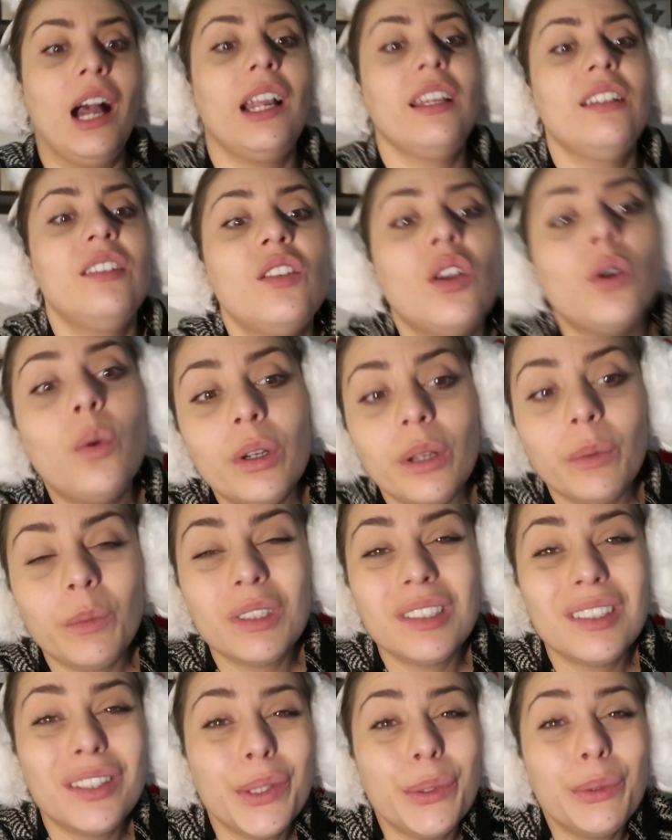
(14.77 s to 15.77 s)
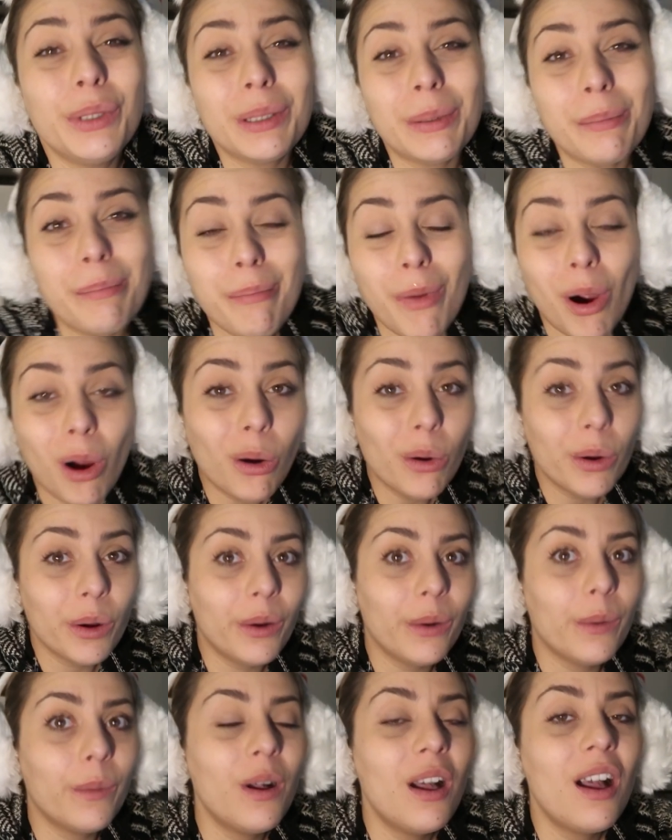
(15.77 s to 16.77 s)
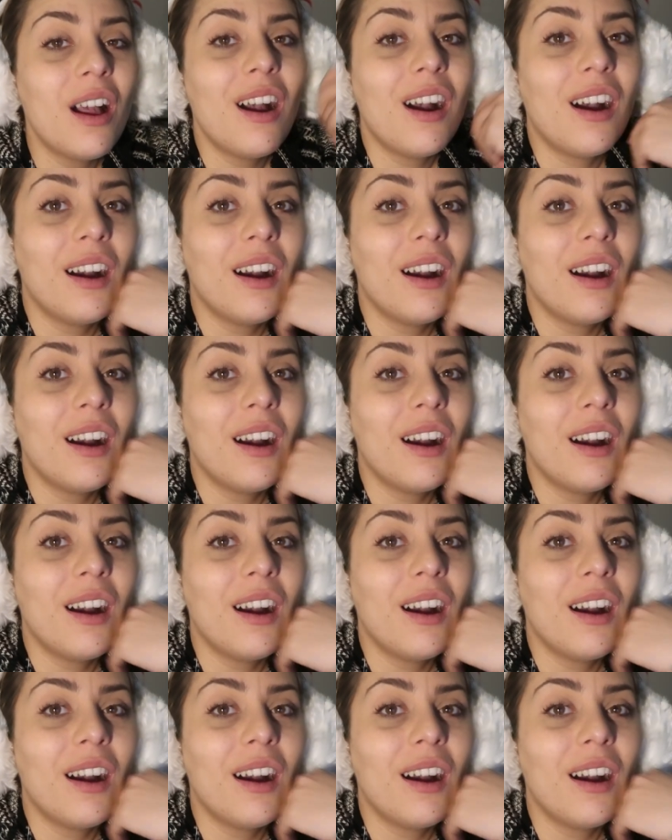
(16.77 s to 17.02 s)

I know what I want to do tomorrow,